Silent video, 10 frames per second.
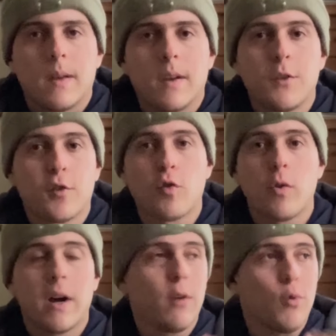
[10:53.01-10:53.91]
And the
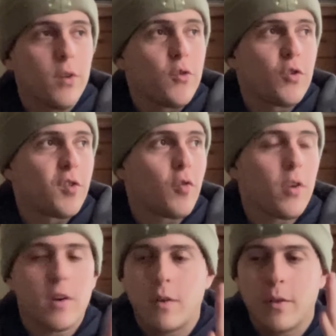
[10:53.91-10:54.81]
story, I really enjoyed the
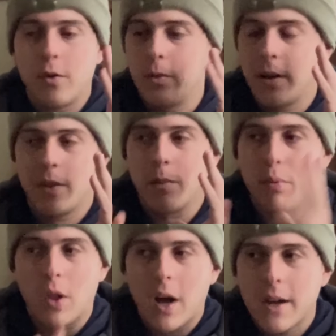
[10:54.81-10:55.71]
story, although like the
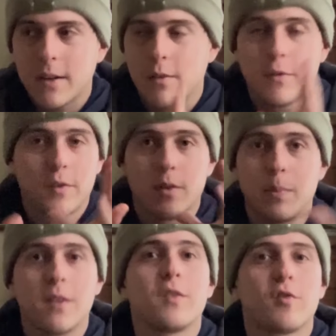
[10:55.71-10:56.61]
plot of the
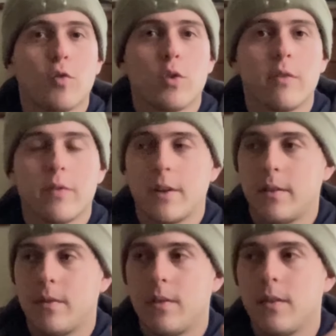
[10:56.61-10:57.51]
basic story of like
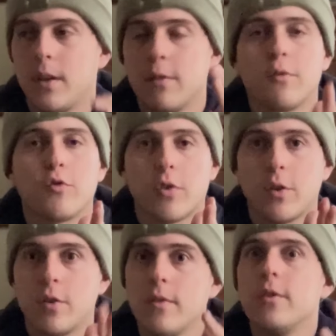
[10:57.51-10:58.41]
the
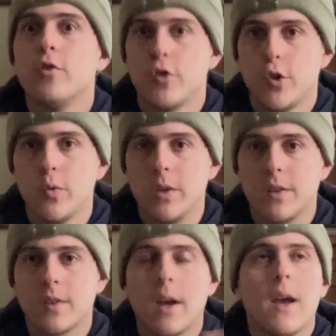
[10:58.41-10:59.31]
infiltrator,
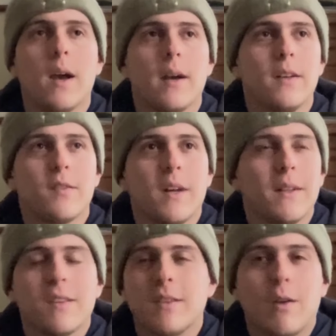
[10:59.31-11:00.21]
Judas, that's not
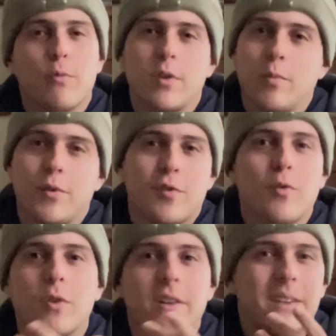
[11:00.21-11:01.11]
really what the
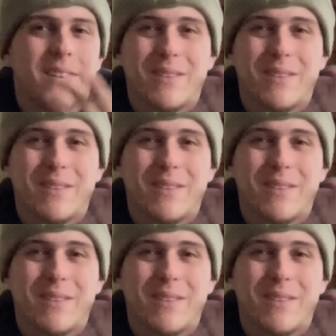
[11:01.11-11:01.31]
story is